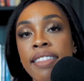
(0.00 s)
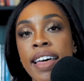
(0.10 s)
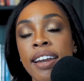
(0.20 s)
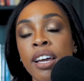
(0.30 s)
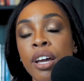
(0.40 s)

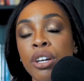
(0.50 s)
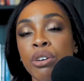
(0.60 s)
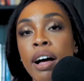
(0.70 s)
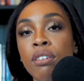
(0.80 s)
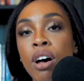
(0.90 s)
that
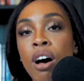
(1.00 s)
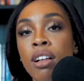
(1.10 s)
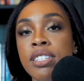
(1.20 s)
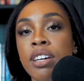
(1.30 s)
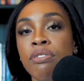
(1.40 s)
your alcohol
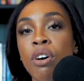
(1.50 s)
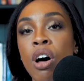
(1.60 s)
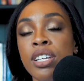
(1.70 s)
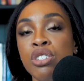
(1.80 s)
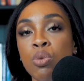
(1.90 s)
is going to
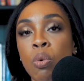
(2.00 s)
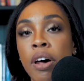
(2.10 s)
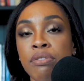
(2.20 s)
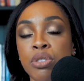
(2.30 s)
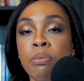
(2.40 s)
fall into one
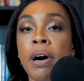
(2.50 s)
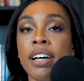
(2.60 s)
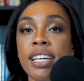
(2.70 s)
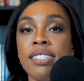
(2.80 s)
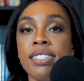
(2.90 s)
of two buckets.